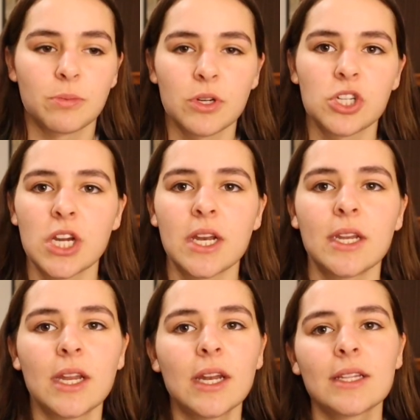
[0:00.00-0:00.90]

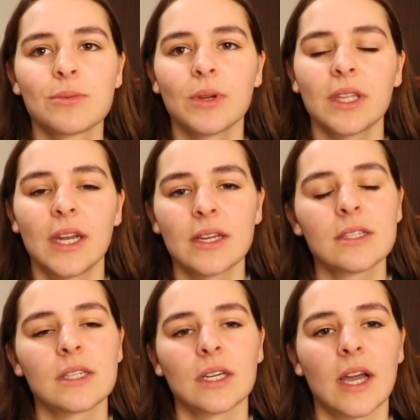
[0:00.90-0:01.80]
appreciated, and it's really
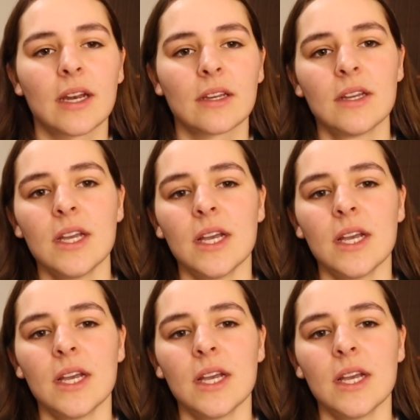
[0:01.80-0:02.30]
nice to kind of